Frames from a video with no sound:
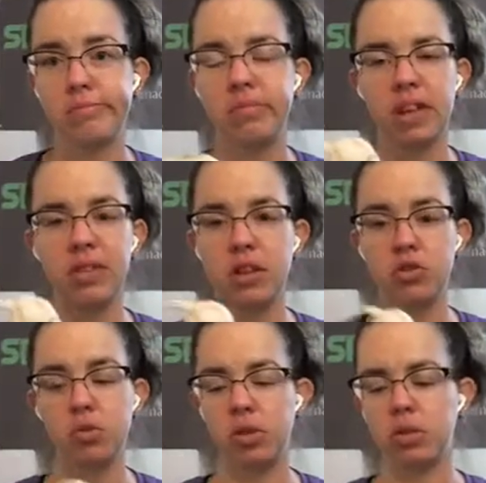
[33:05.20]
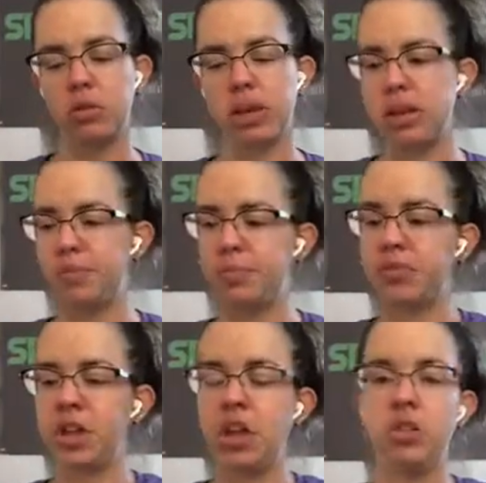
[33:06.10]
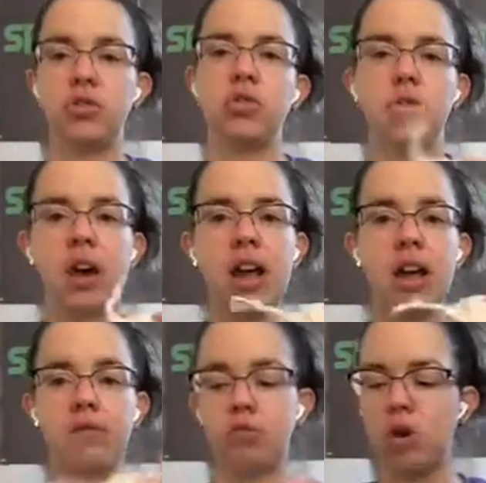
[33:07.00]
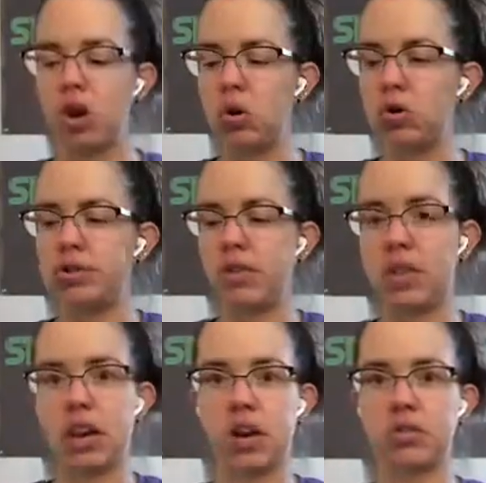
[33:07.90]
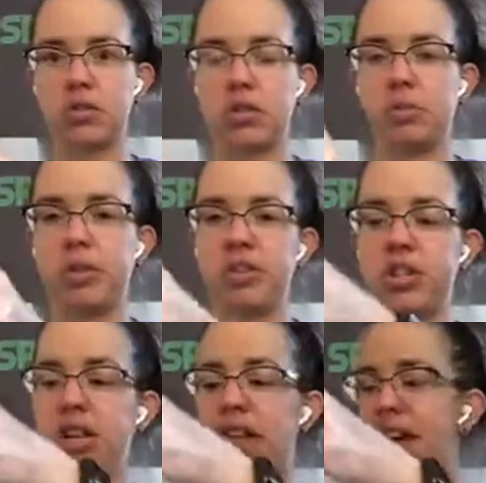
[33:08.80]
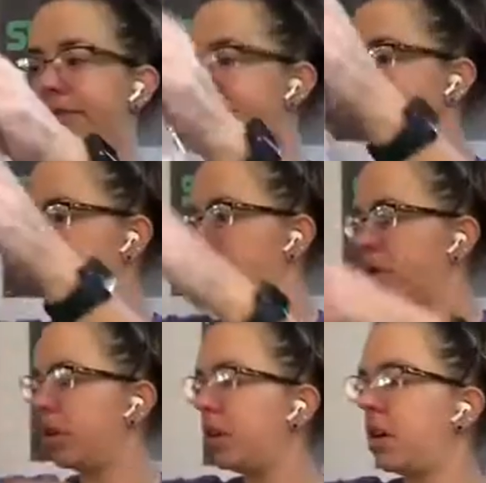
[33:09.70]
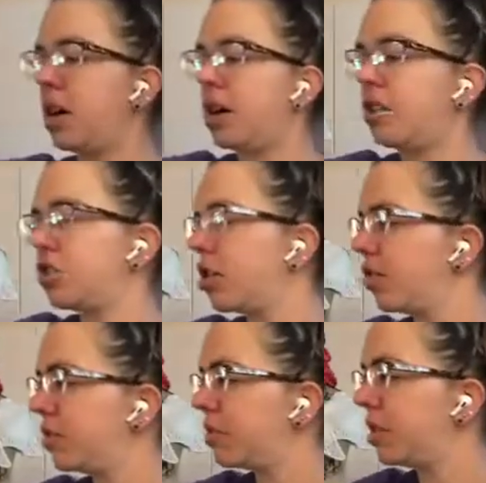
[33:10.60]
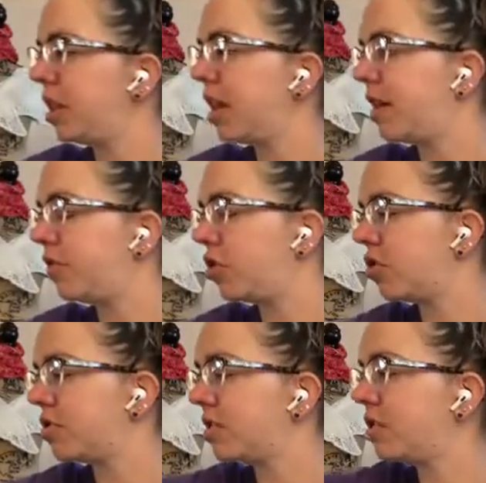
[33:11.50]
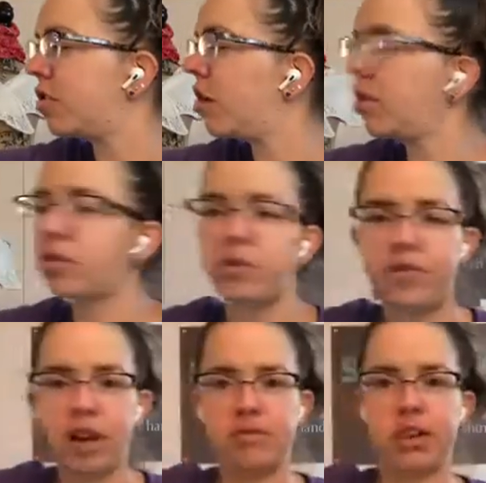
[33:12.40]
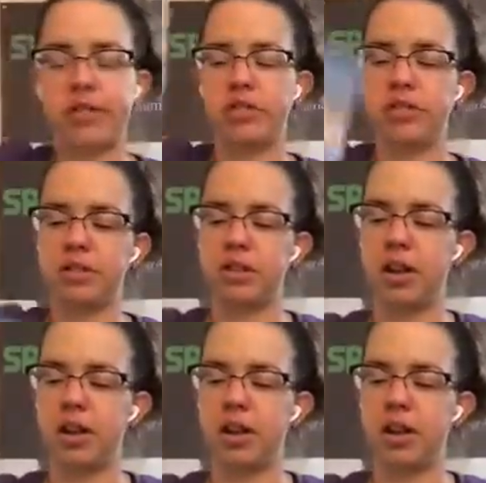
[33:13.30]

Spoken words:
essential oil in it. So I have rose, and then I also did a bunch in lavender. I'll show you some of the lavenders. These are also $5.